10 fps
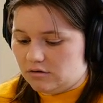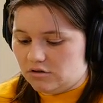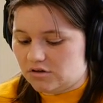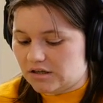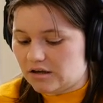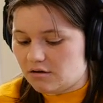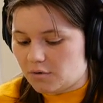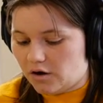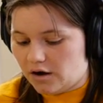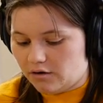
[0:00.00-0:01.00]
just thinking
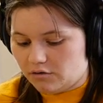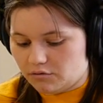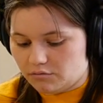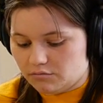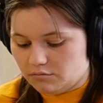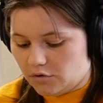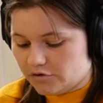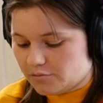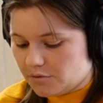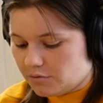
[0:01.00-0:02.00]
about how
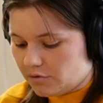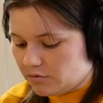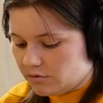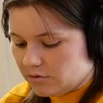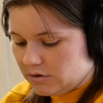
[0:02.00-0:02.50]
most people,